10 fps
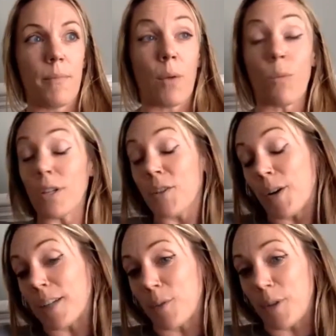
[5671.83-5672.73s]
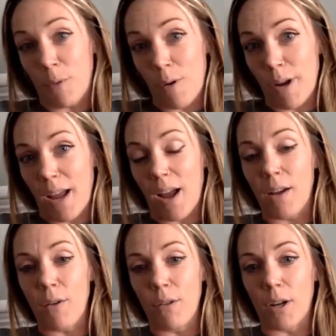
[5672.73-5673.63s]
was correct when you wrote it. I
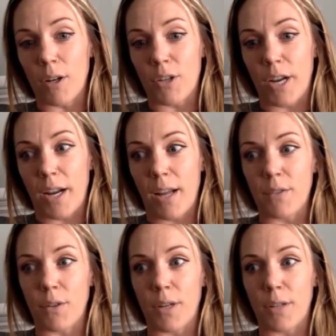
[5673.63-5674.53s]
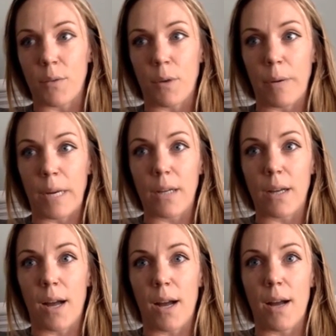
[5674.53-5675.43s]
no longer train at Hensel Gracie Warwick
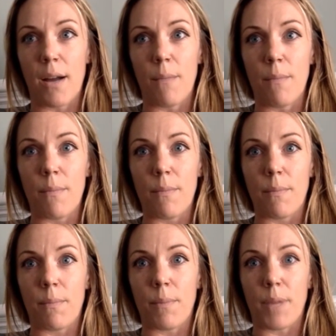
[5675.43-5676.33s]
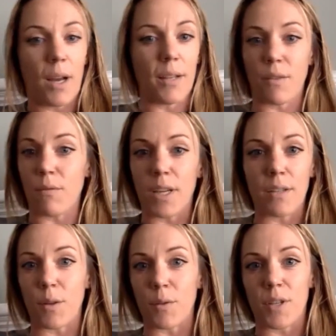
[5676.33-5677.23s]
because of the
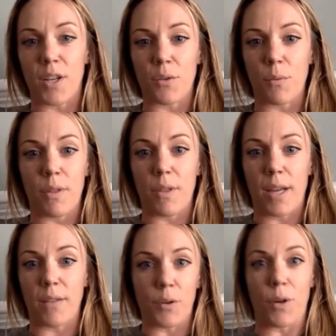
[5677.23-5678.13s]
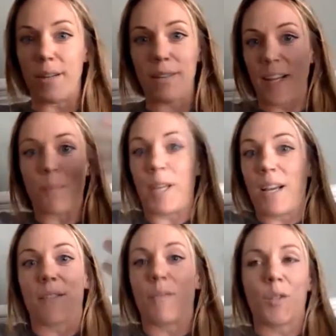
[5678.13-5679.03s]
association with the Hensel Gracie, like
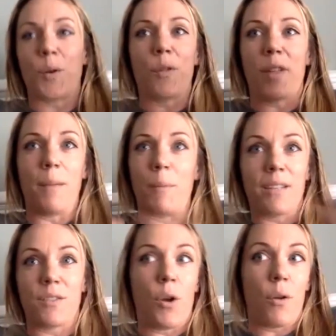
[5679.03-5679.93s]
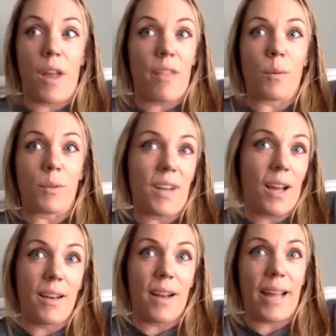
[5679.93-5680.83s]
because of this whole thing, because nothing was
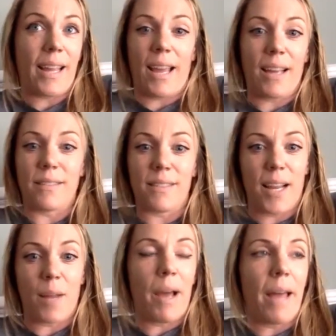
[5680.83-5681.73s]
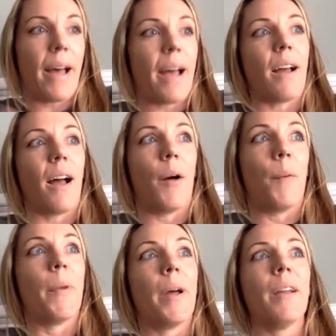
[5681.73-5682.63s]
done. I can't stand by that.
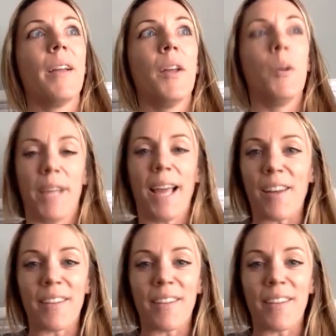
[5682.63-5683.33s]
But yeah,